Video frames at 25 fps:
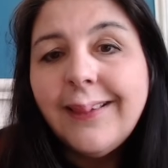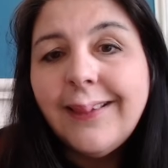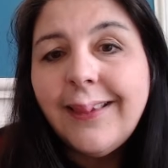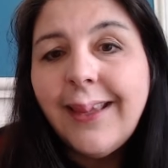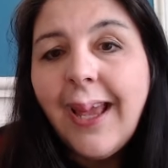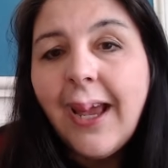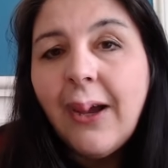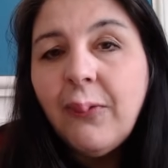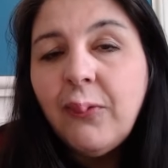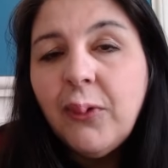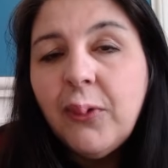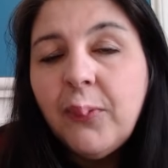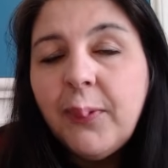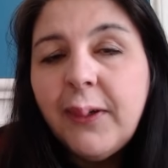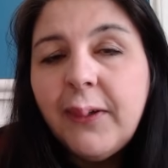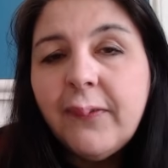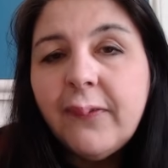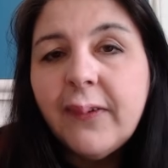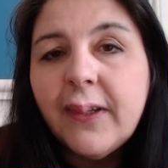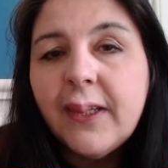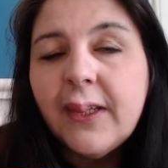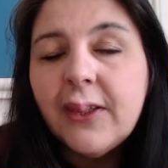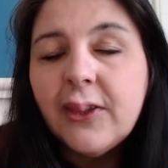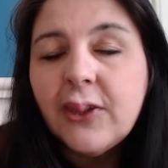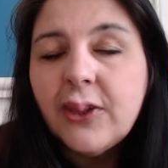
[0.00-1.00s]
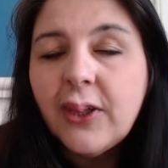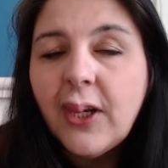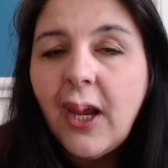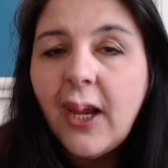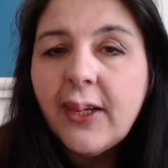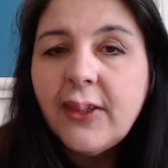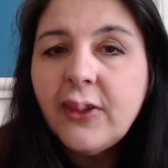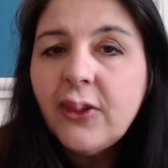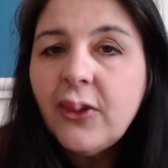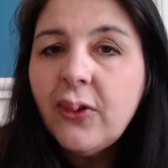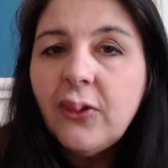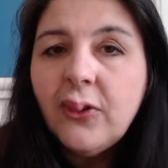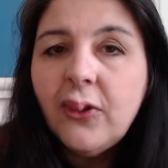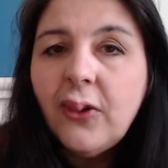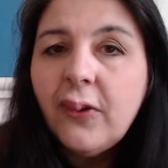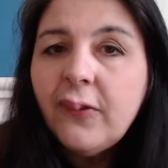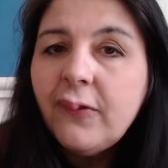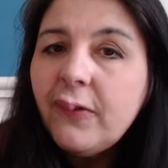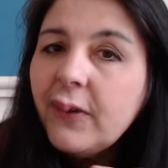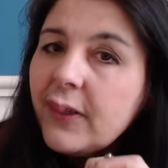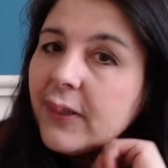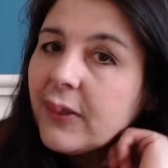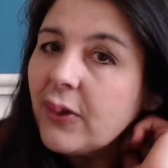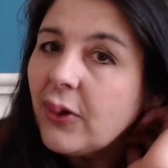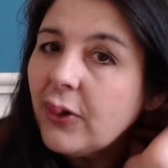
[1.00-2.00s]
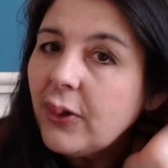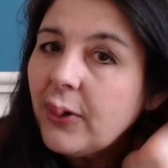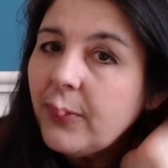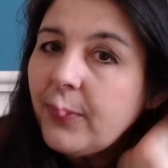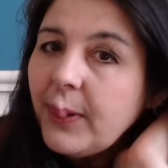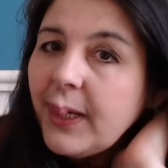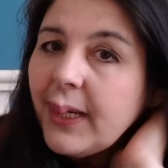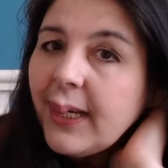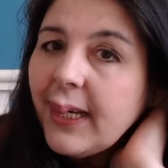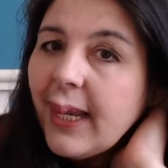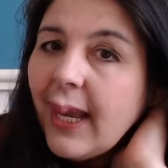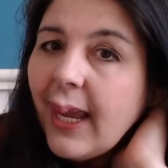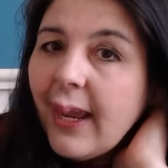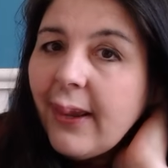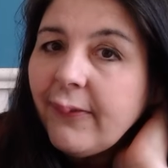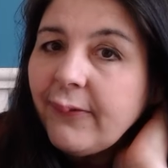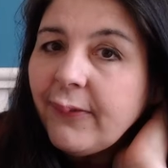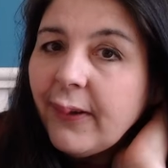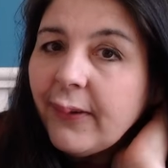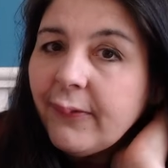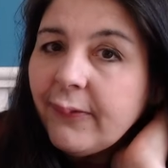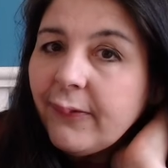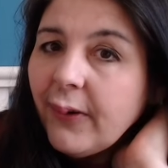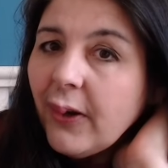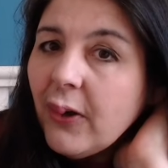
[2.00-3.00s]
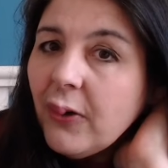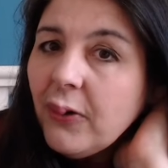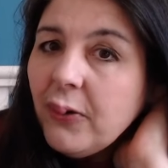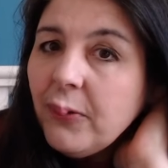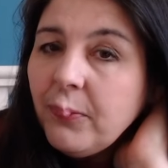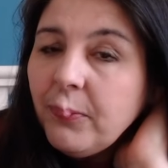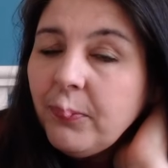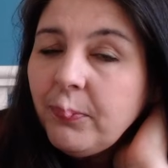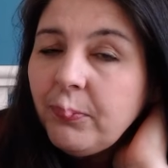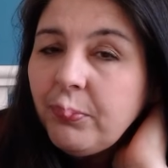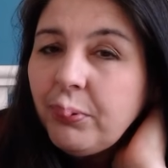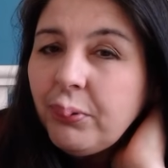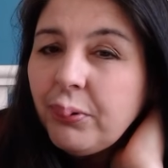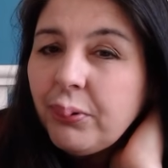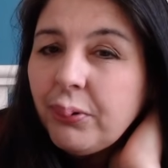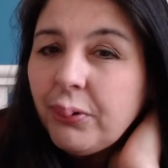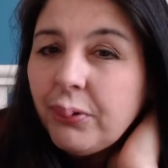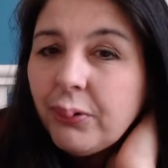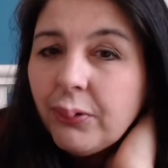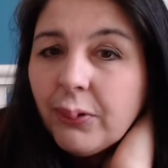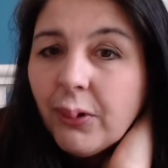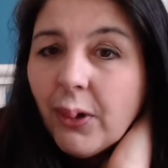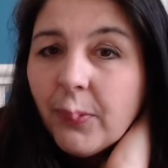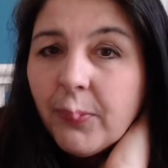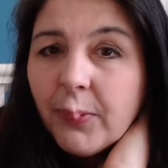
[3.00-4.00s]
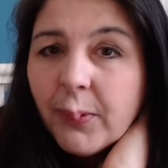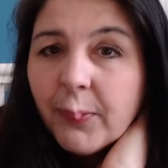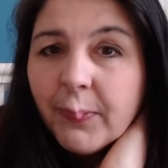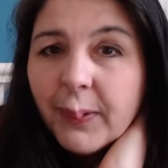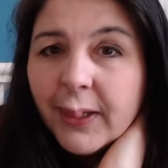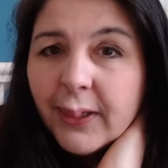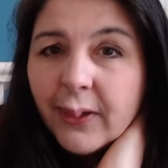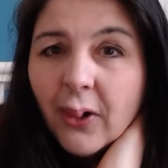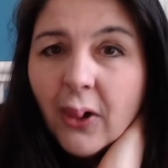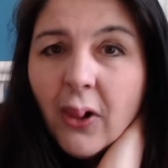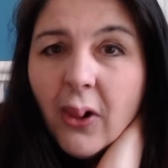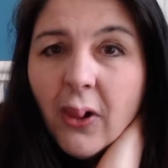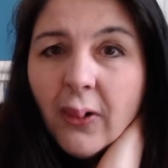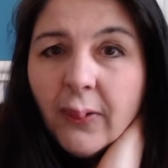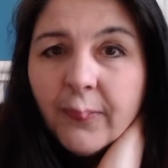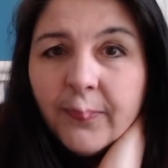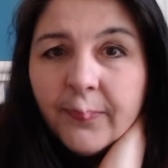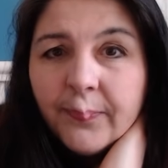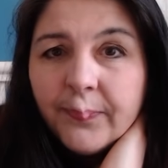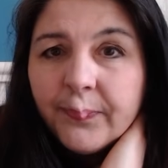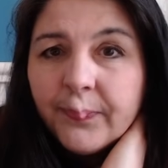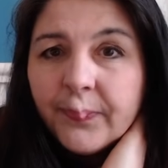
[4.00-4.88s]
That will be finished. I don't know if it's going to be an FFO, probably not,